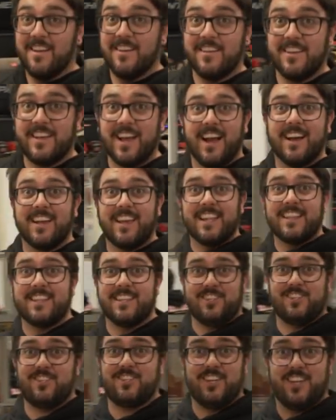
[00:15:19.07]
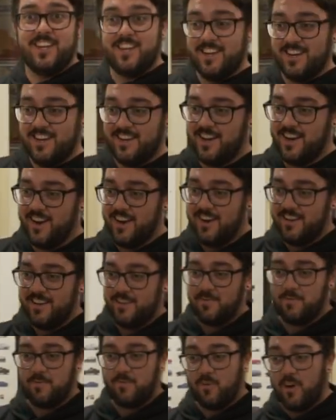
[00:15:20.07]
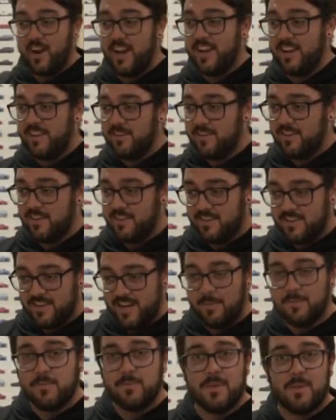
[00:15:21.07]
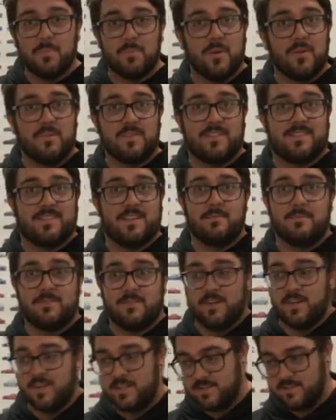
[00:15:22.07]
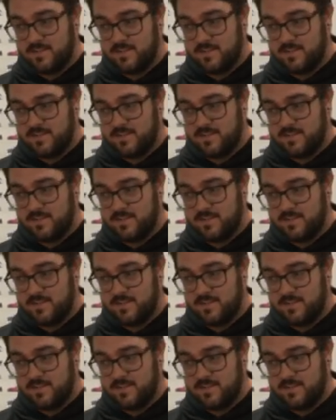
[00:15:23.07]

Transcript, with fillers: Yeah. You can't get this shit. You know, it's free. Look, it comes with the perfect same size.